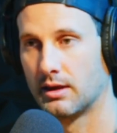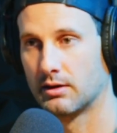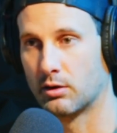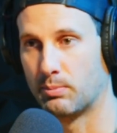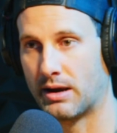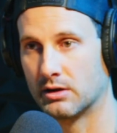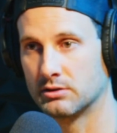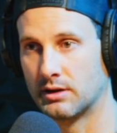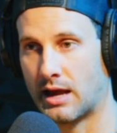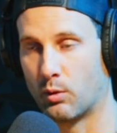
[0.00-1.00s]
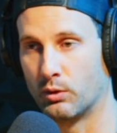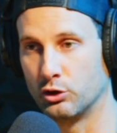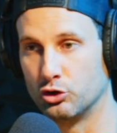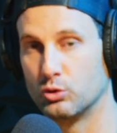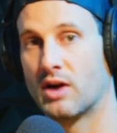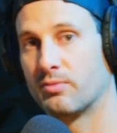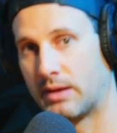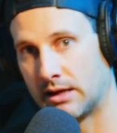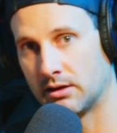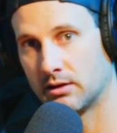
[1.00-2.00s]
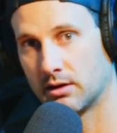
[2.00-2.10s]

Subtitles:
compared to now when you do have pain,